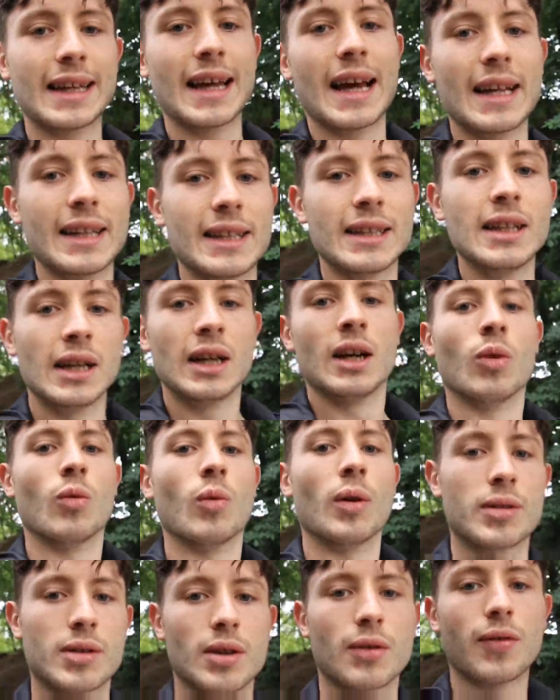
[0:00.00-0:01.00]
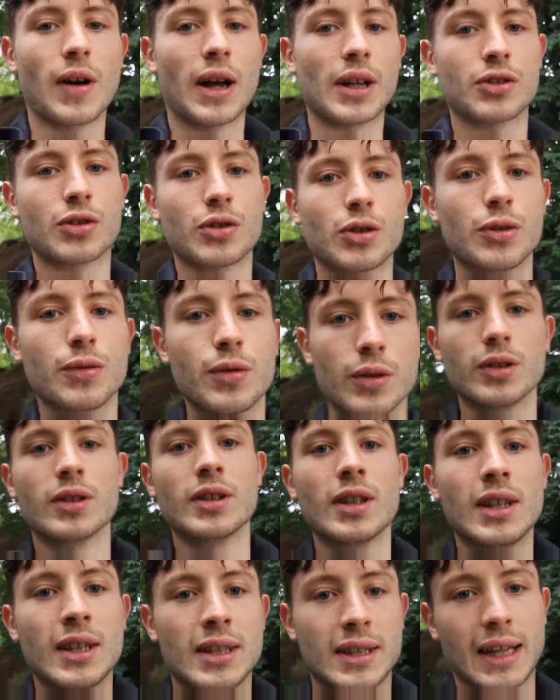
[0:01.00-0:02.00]
again, with the thatched roofing,
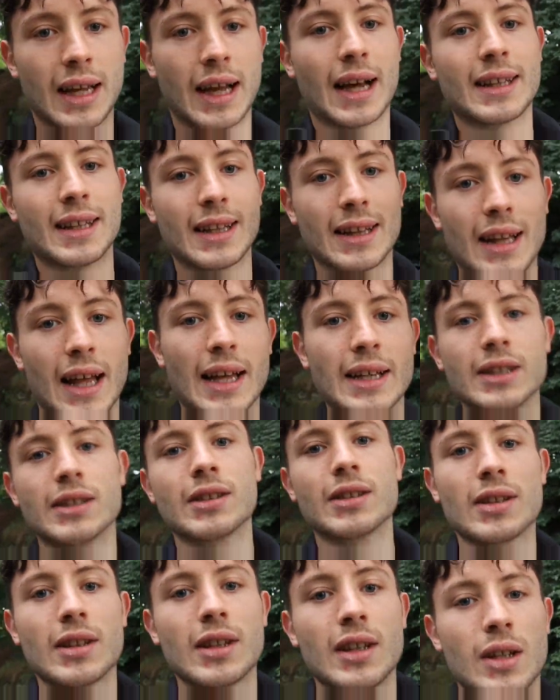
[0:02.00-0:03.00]
they had it layered,